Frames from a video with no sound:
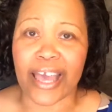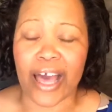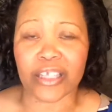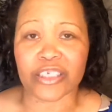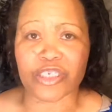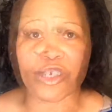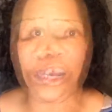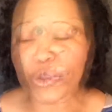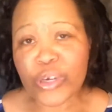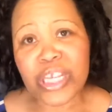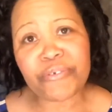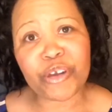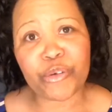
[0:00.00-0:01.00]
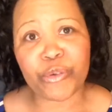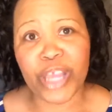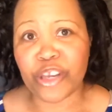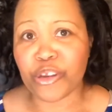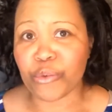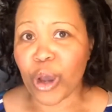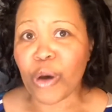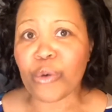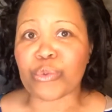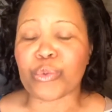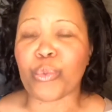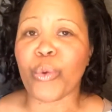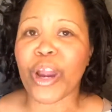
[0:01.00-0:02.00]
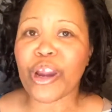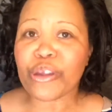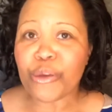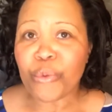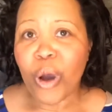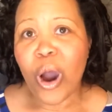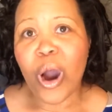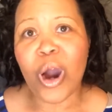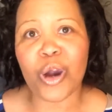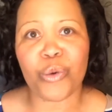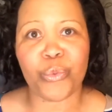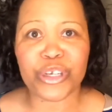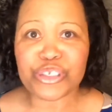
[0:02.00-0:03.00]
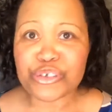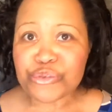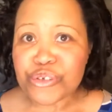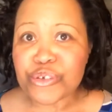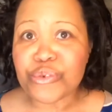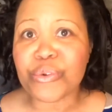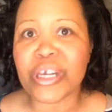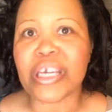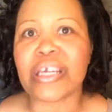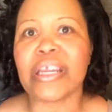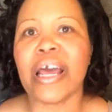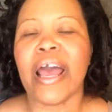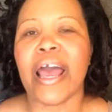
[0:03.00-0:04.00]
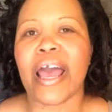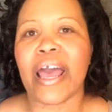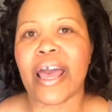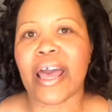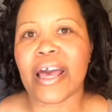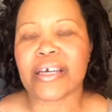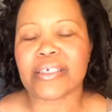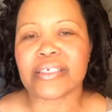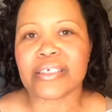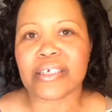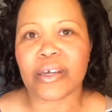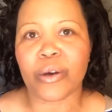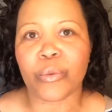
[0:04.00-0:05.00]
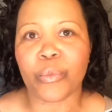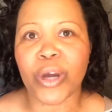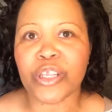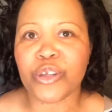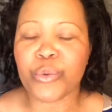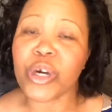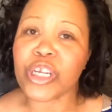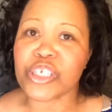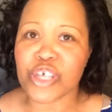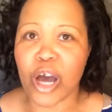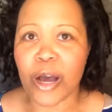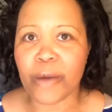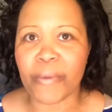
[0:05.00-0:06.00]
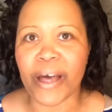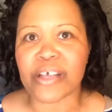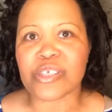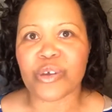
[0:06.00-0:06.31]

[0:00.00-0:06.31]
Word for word: calendar, but you can even create your own where you are, what you're doing, and what you're going to talk about.